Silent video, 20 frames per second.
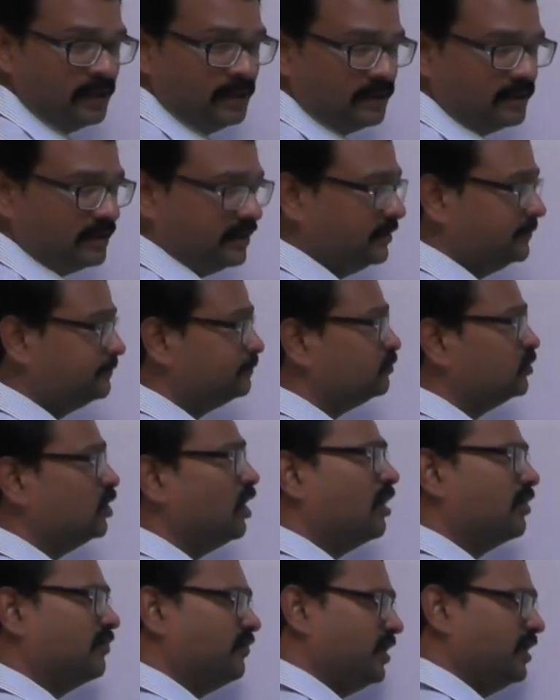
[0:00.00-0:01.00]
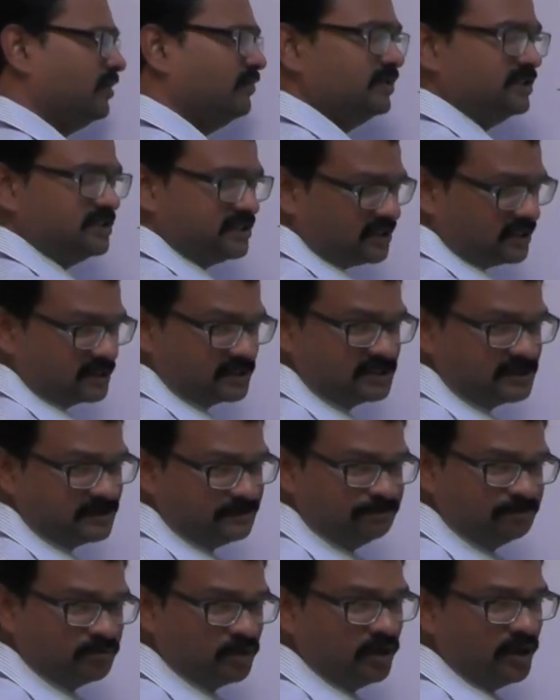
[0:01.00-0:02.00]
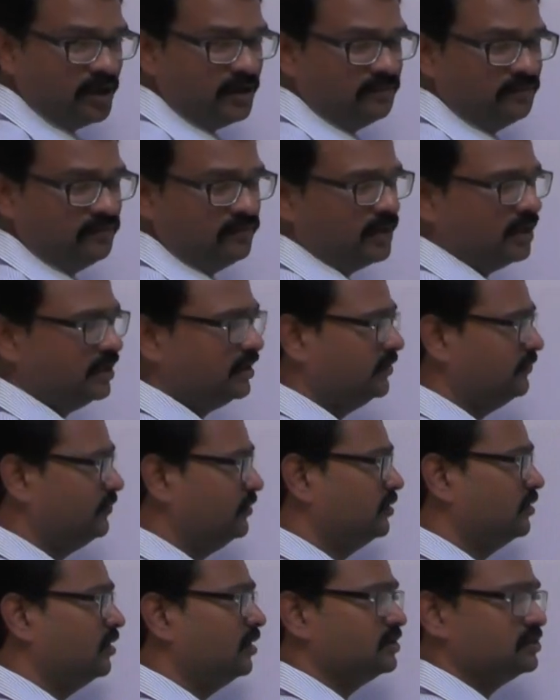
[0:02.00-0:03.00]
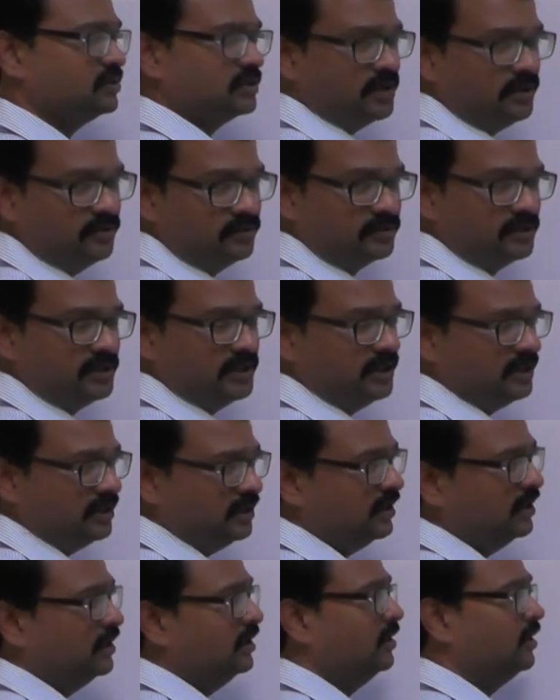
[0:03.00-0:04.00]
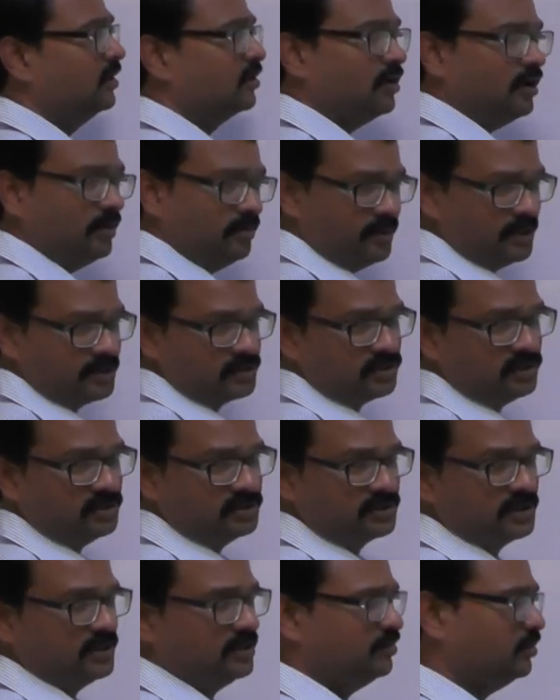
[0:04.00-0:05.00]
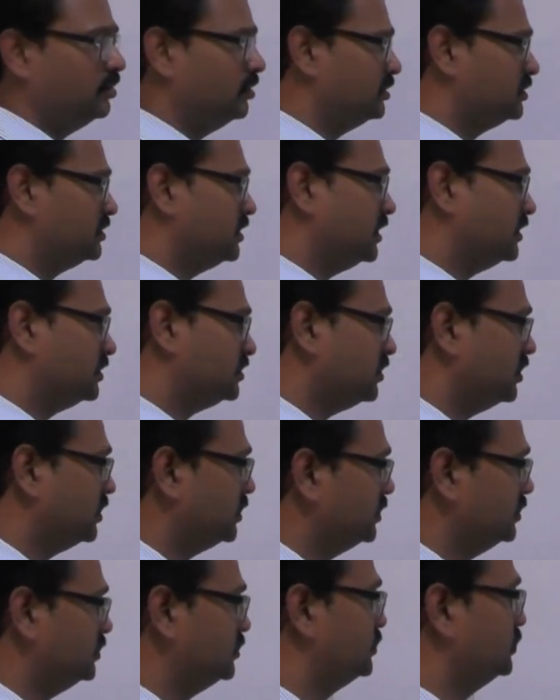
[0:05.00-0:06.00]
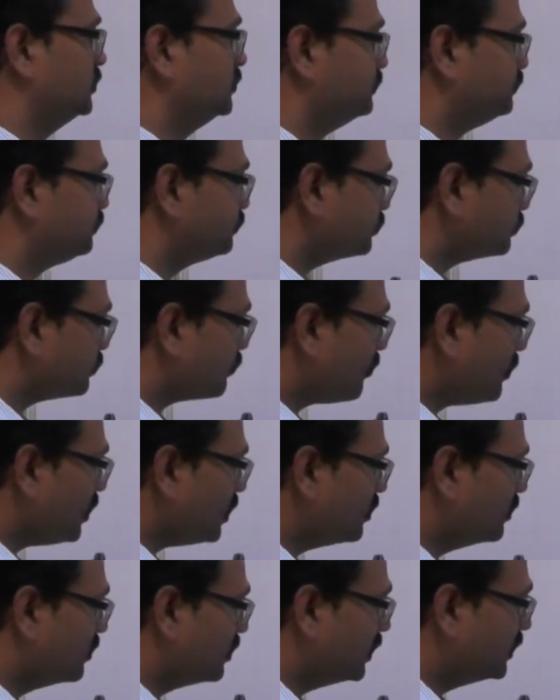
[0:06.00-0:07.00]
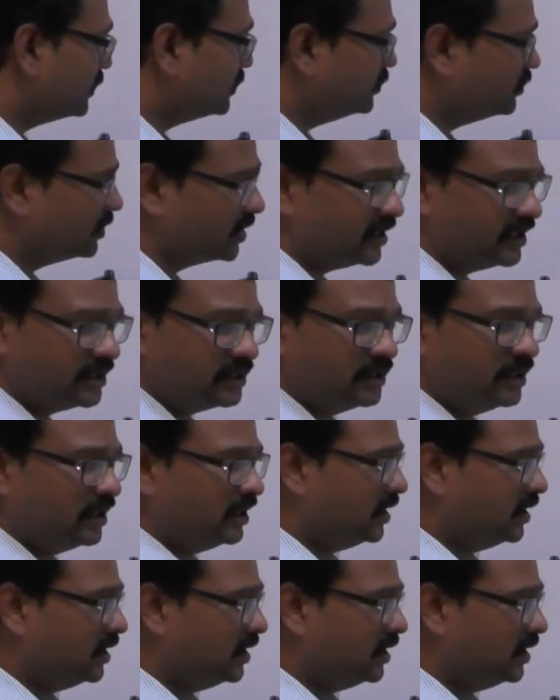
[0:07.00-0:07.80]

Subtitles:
right, or 5 and 6. You have if you also count the complex conjugate poles, that is not an issue. right? You will get,